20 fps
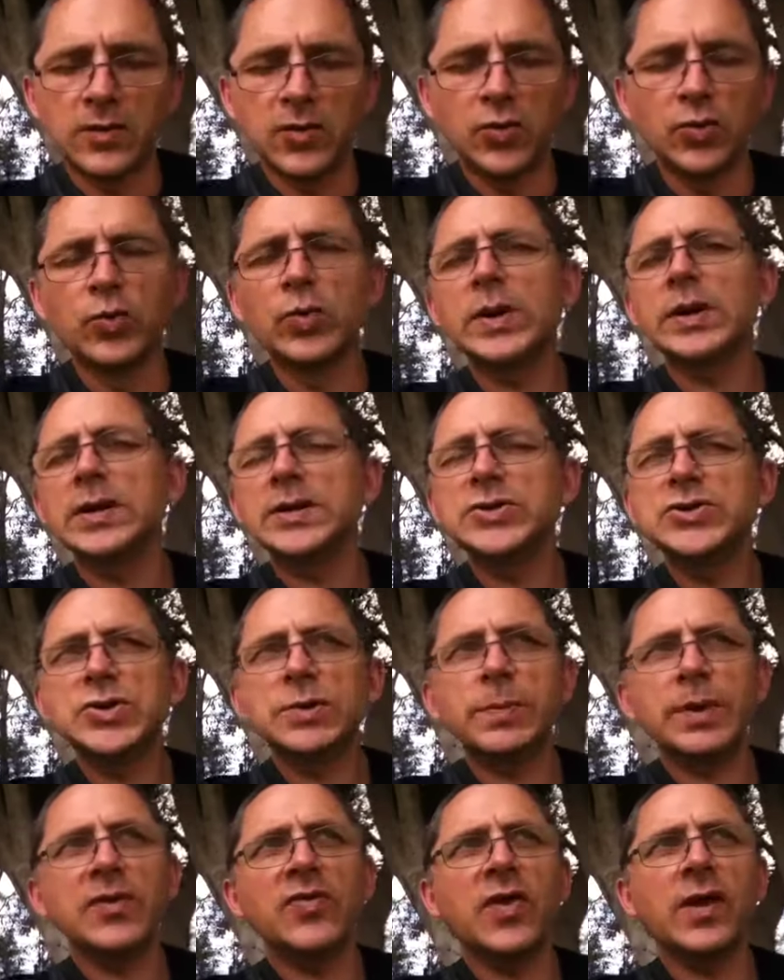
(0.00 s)
You really
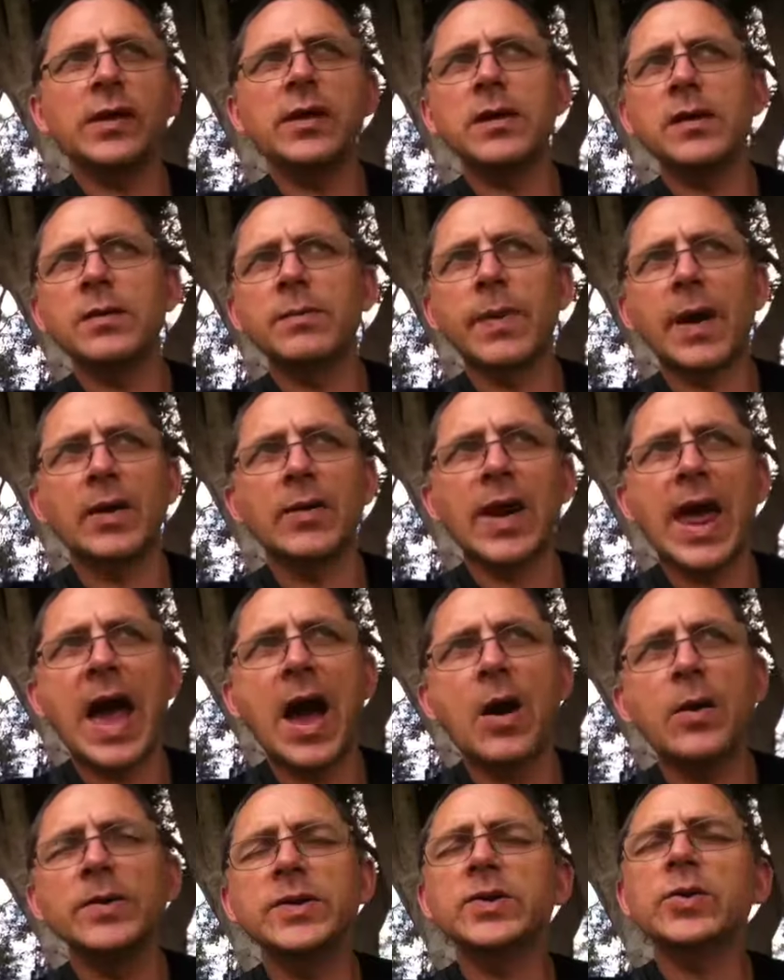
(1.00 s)
should be thinking about
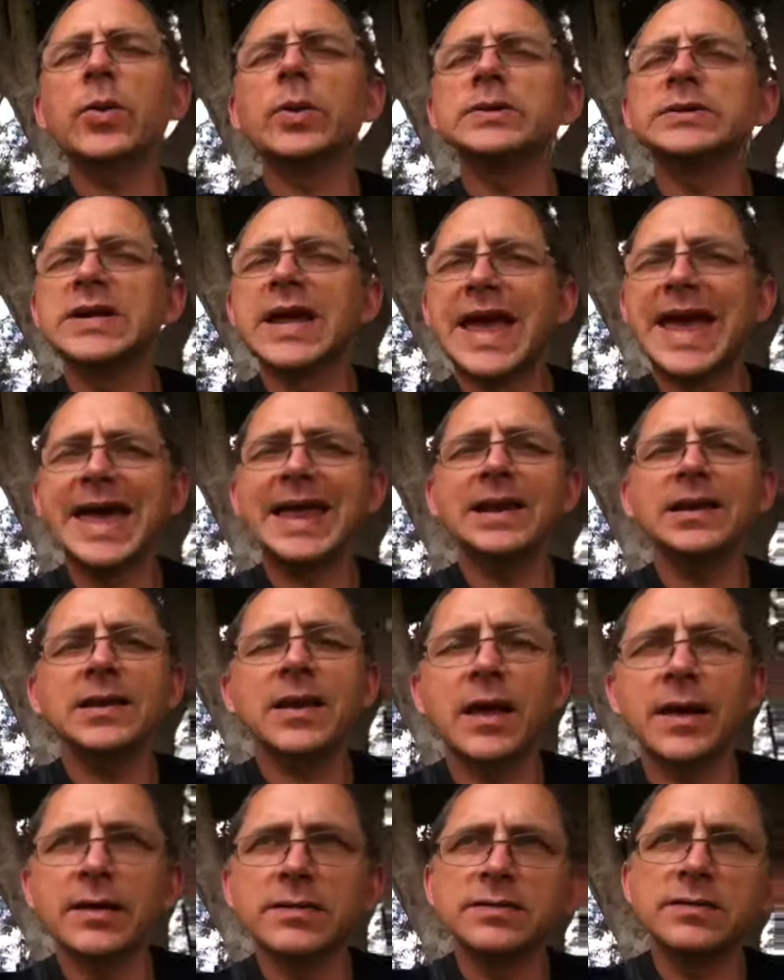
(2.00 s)
how you're going to
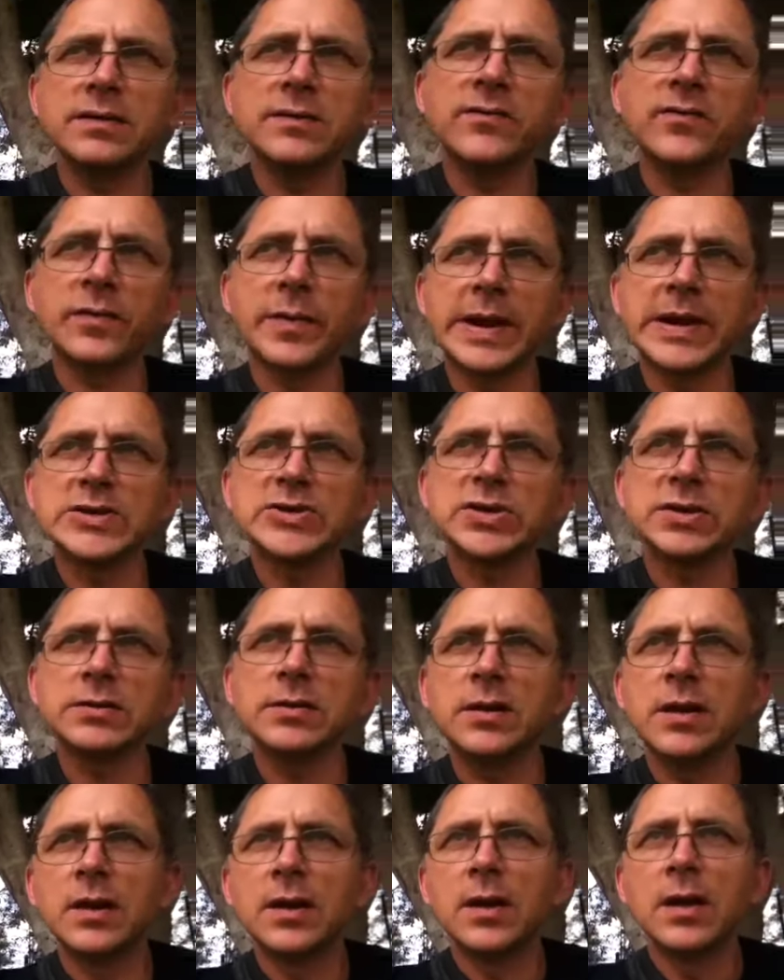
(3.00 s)
analyze the information
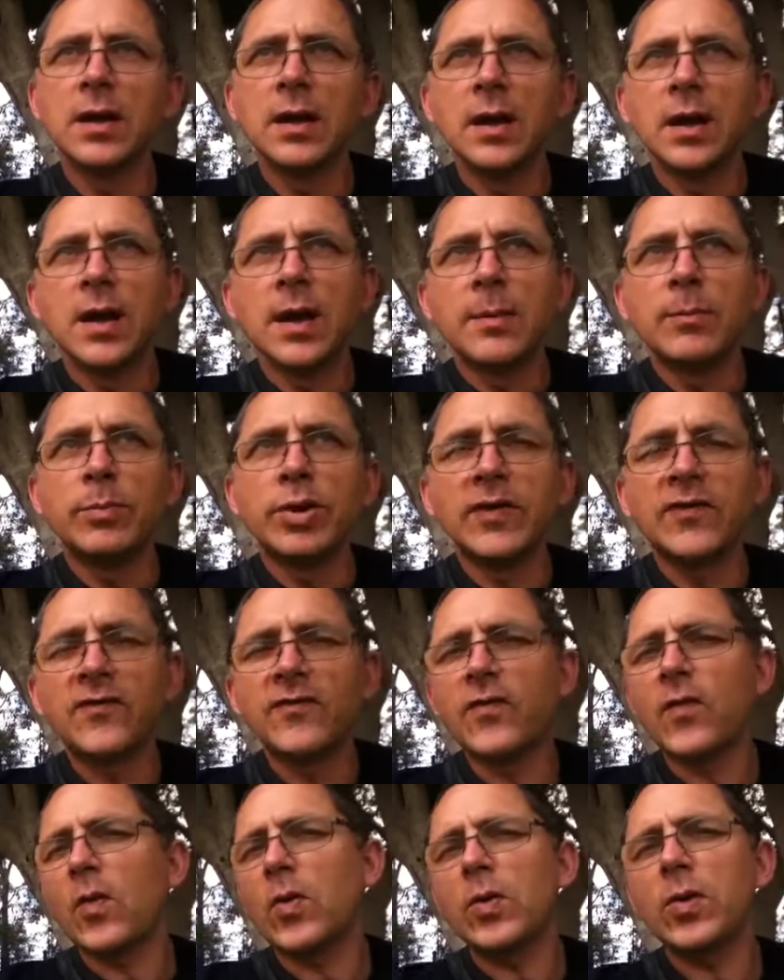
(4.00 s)

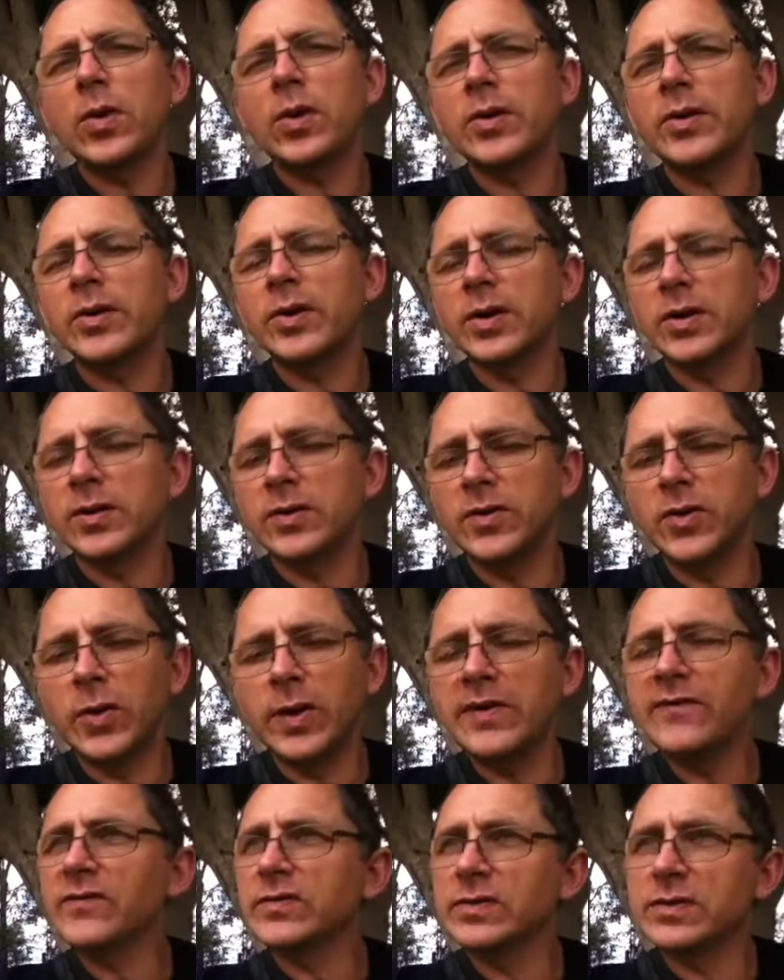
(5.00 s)
before
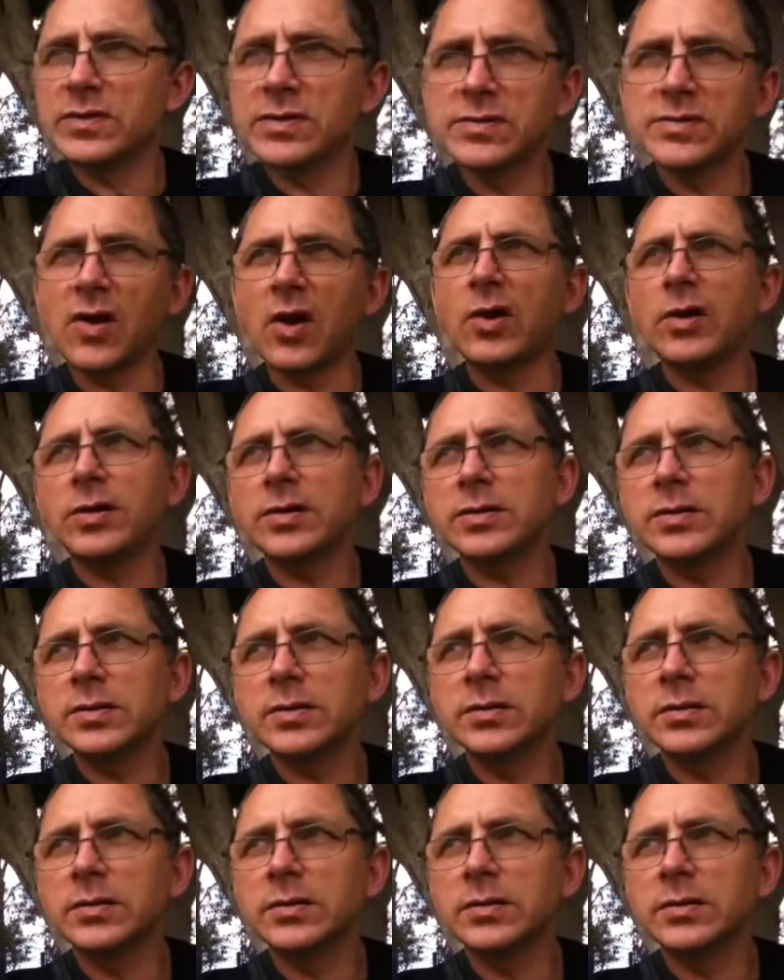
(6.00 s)
you even start